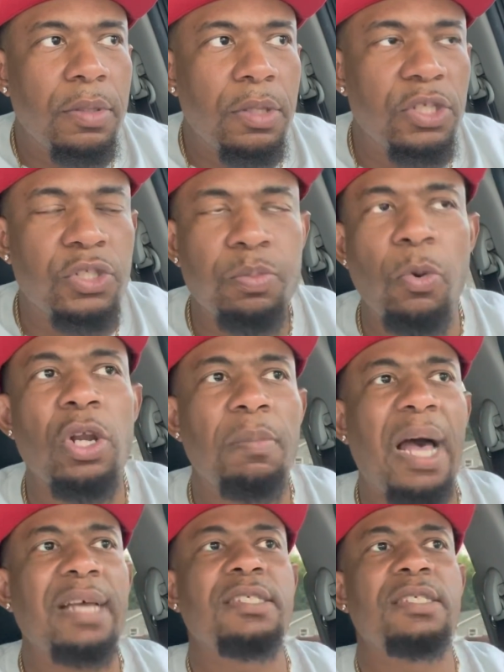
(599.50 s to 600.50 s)
the sport of
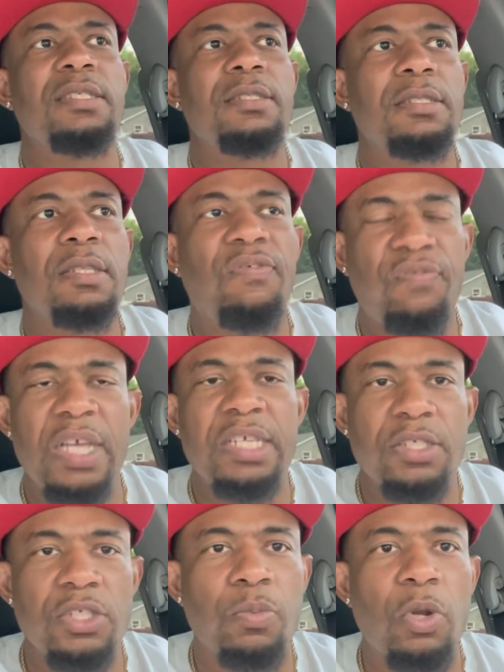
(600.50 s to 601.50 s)
boxing, the
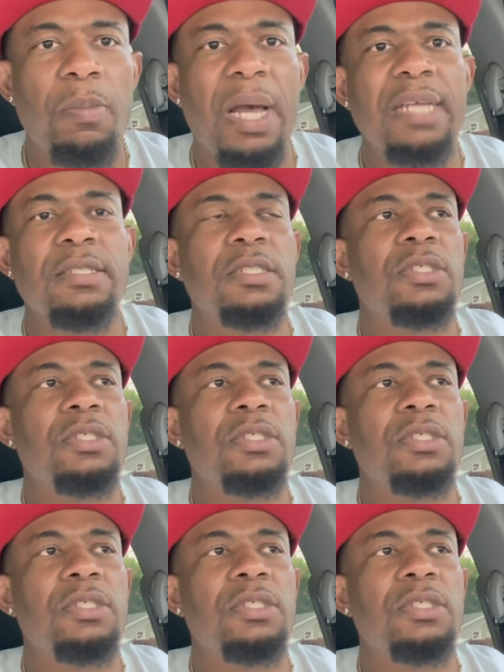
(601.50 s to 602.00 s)
face of the sport of boxing